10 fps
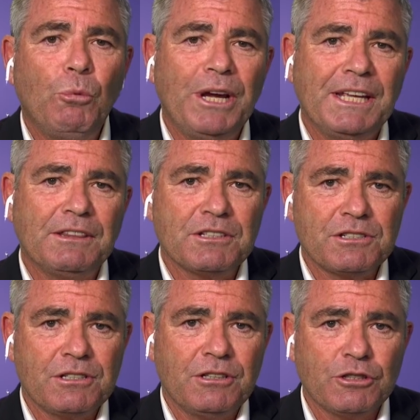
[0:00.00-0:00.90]
we get
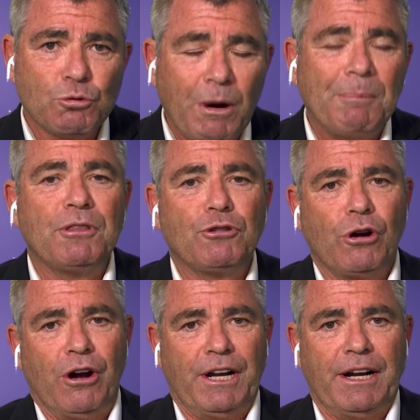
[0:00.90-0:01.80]
this weapon
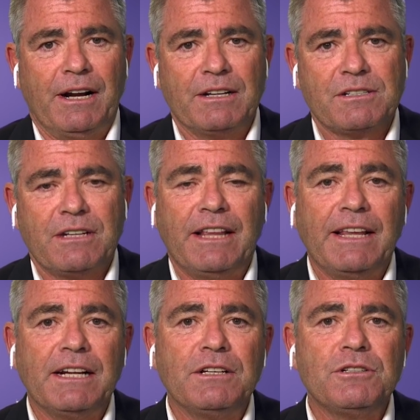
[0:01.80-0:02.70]
thrown at us, and
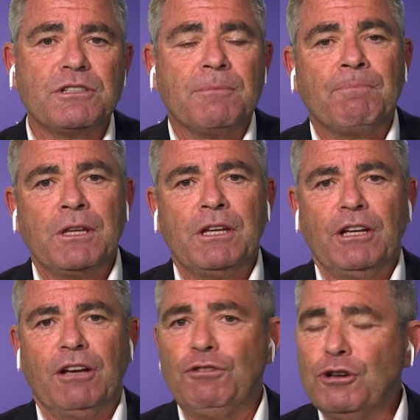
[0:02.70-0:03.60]
that is,
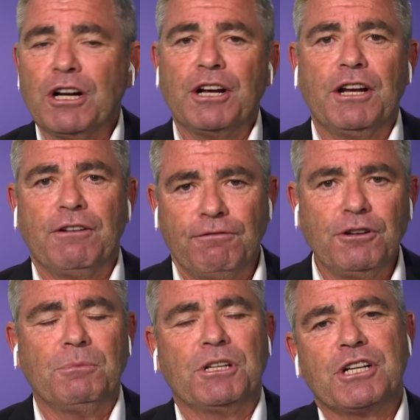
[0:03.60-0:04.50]
if you don't
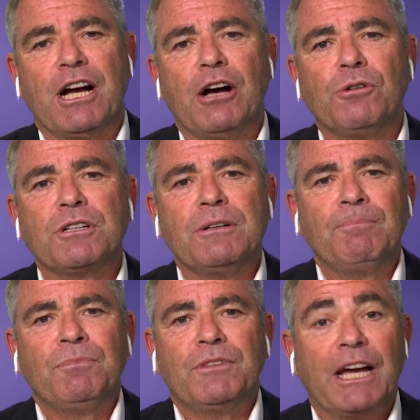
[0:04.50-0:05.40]
affirm the child,
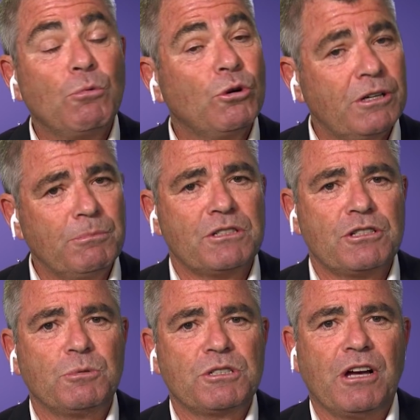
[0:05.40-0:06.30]
they will commit
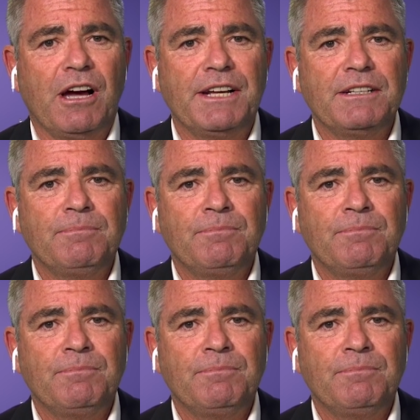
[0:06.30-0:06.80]
suicide.